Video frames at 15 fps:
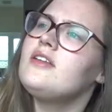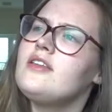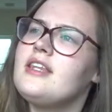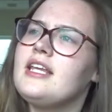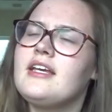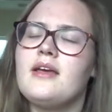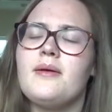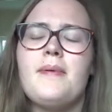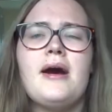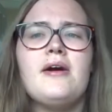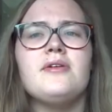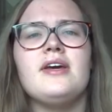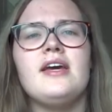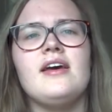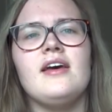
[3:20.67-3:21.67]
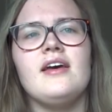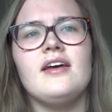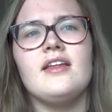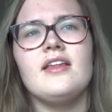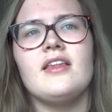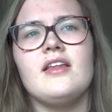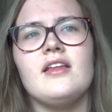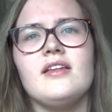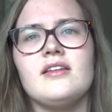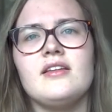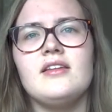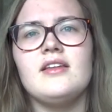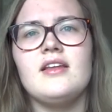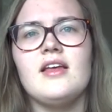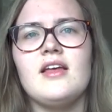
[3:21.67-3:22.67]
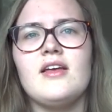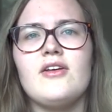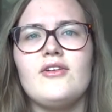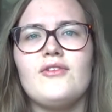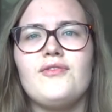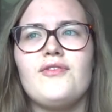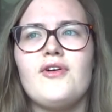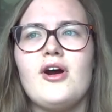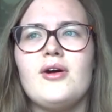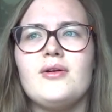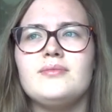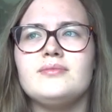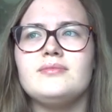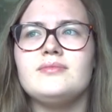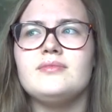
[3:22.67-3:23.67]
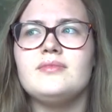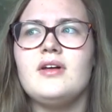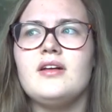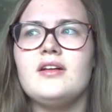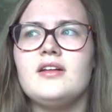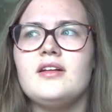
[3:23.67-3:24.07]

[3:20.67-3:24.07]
think about it from